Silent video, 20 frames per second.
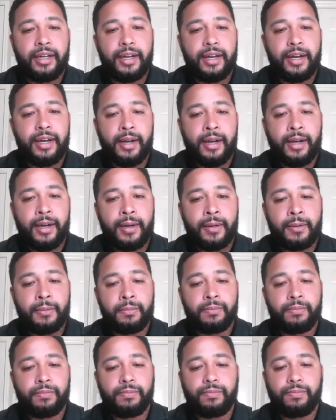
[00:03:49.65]

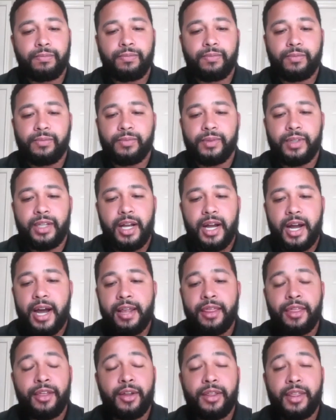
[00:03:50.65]
I
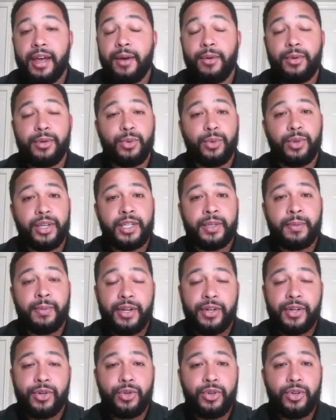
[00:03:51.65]
thought that was really
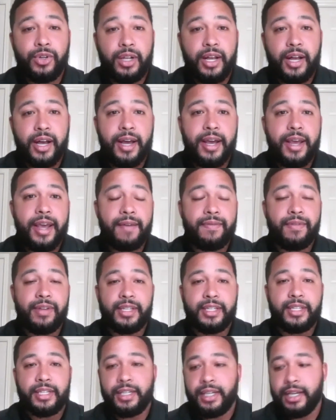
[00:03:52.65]
special. I
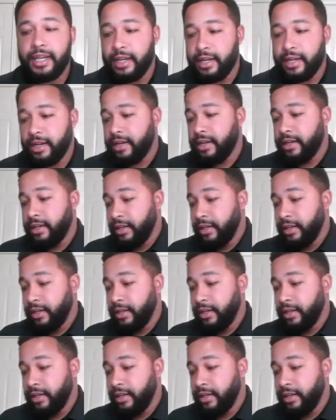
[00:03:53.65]
haven't seen,